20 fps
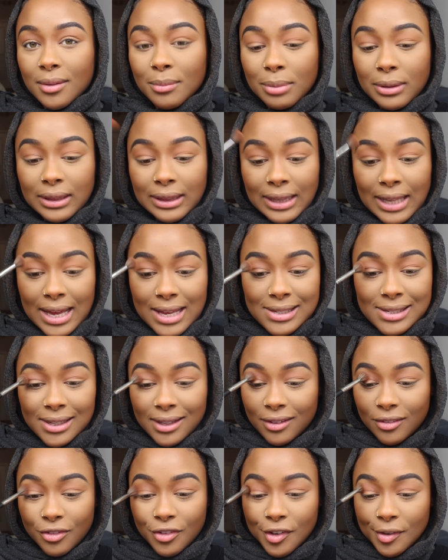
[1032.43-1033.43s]

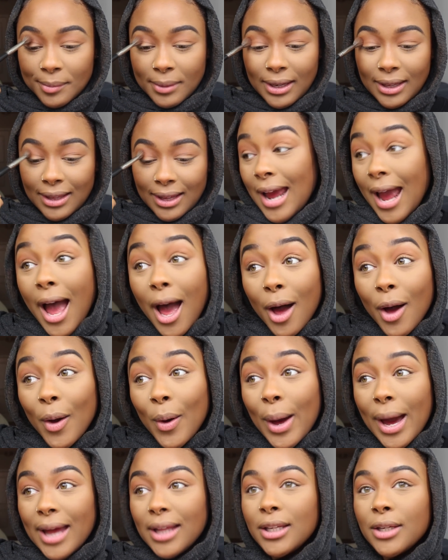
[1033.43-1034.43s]
pleasant for me.
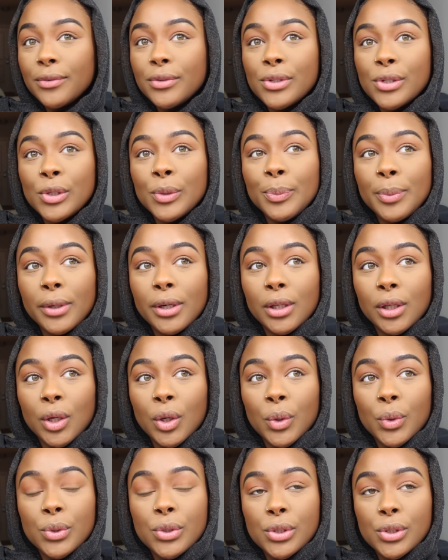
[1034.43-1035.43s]
Now I live super
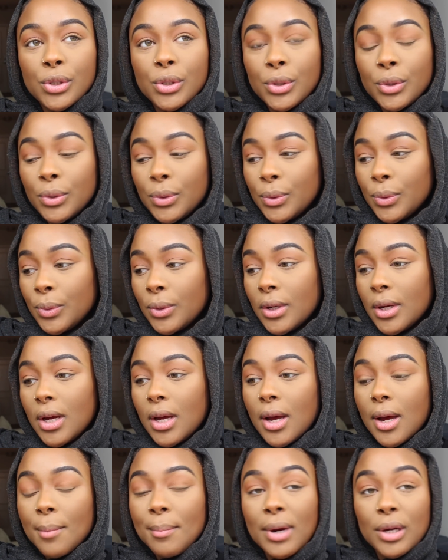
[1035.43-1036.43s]
close to
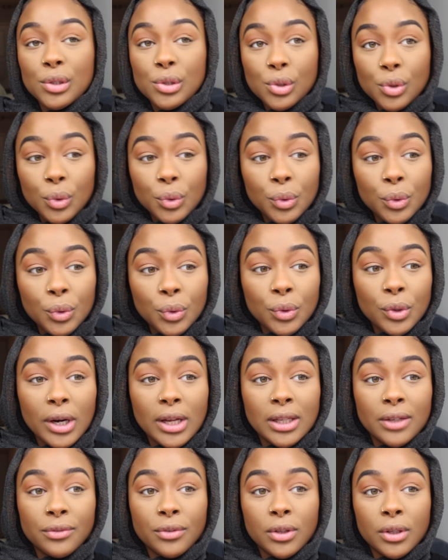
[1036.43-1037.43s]
my school. I
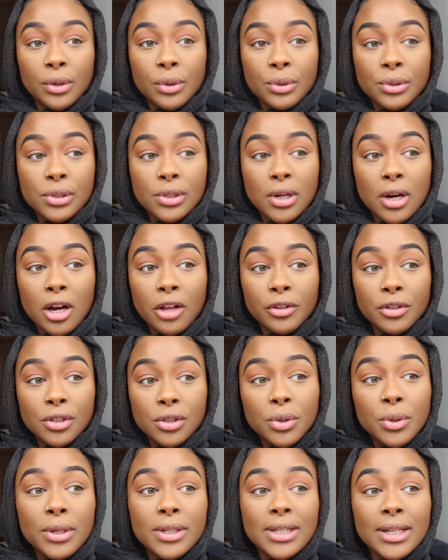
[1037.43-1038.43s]
live close to all the
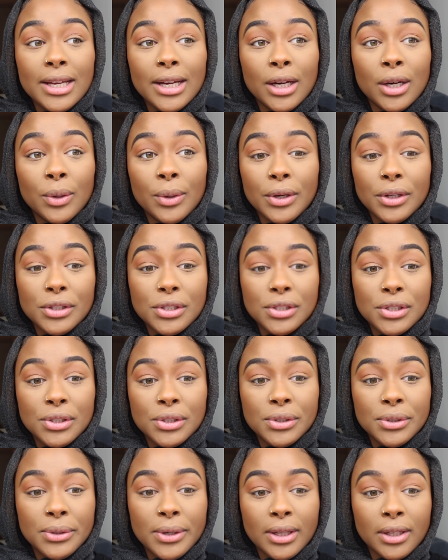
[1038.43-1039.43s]
stores I like going to.